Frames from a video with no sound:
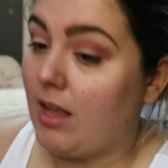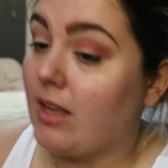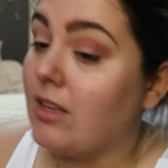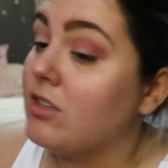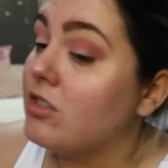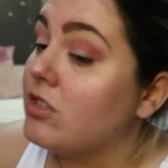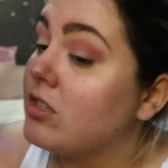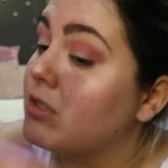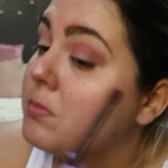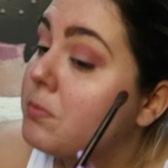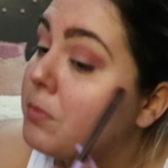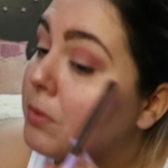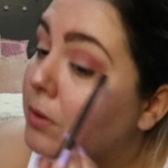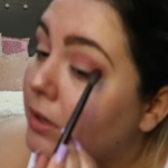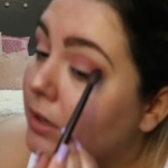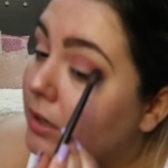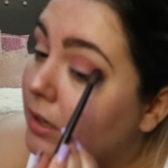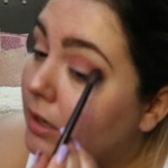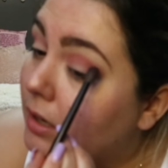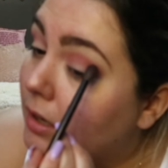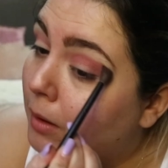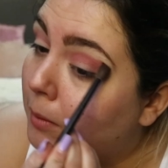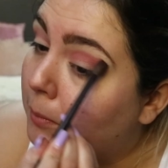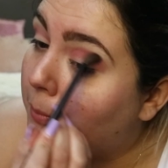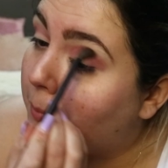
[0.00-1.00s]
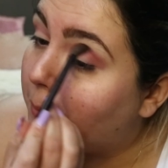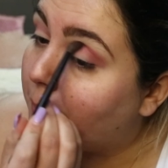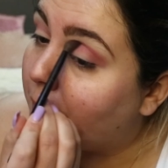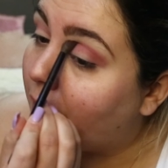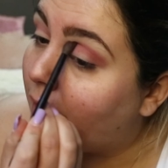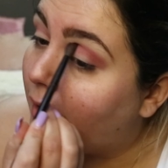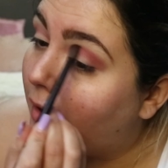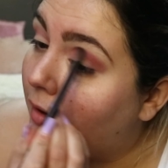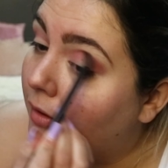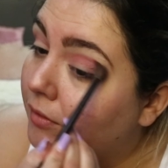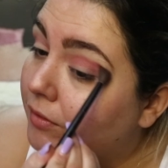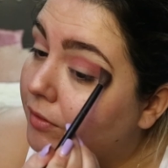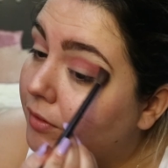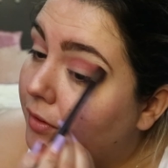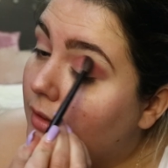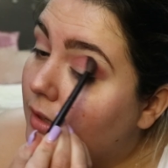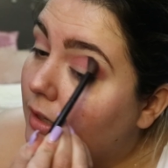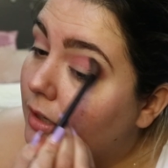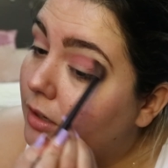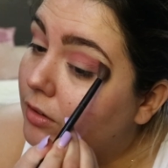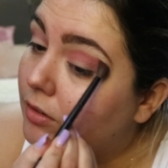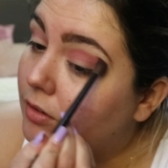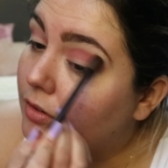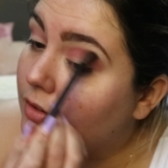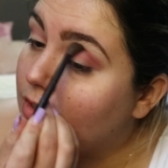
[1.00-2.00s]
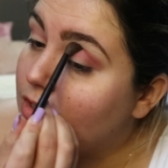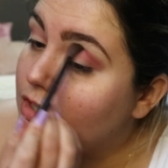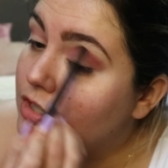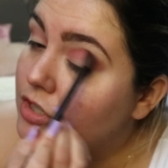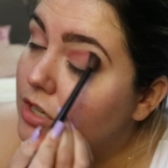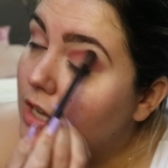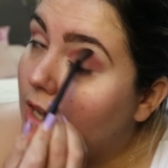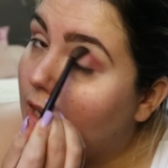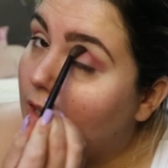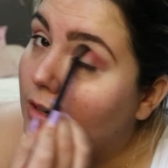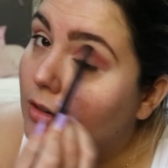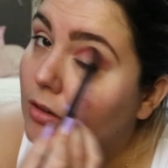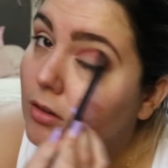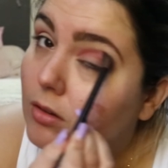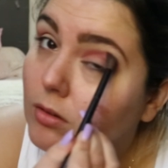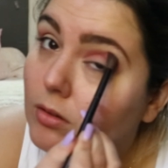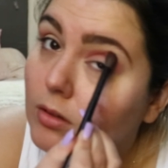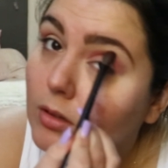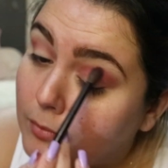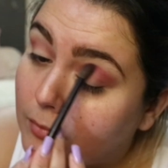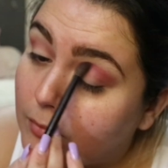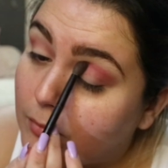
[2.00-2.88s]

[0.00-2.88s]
and just put it above that crease shadow.